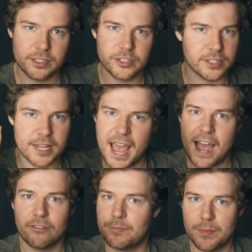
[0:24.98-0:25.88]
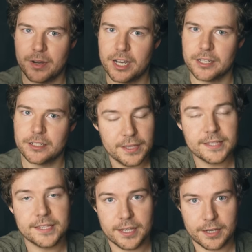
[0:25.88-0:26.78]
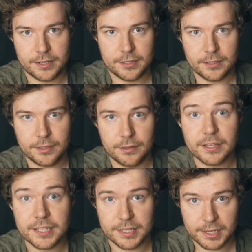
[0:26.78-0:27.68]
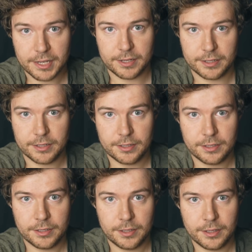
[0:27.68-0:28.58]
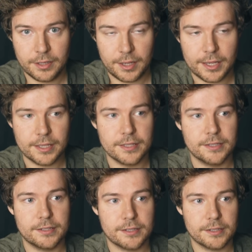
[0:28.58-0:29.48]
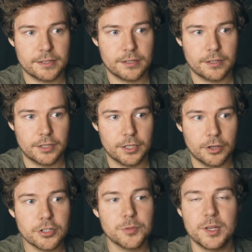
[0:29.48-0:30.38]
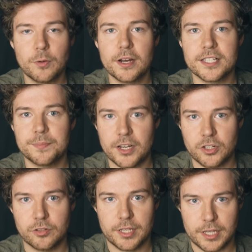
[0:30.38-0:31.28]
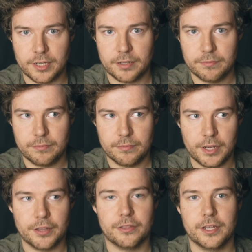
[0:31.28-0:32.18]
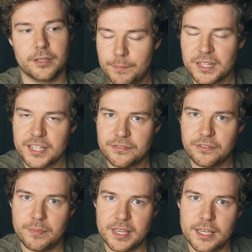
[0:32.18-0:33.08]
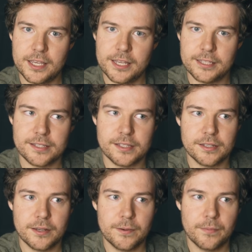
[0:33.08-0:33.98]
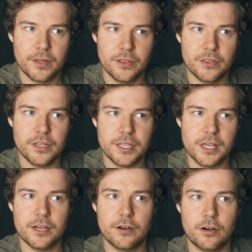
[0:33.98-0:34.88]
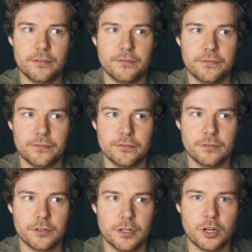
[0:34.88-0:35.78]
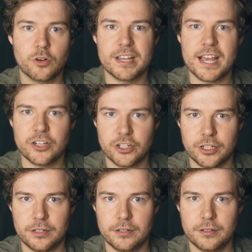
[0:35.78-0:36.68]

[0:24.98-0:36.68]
just out of my mind. This year, this year is going to be quite a special year I think. Because for me, it's the year of creation,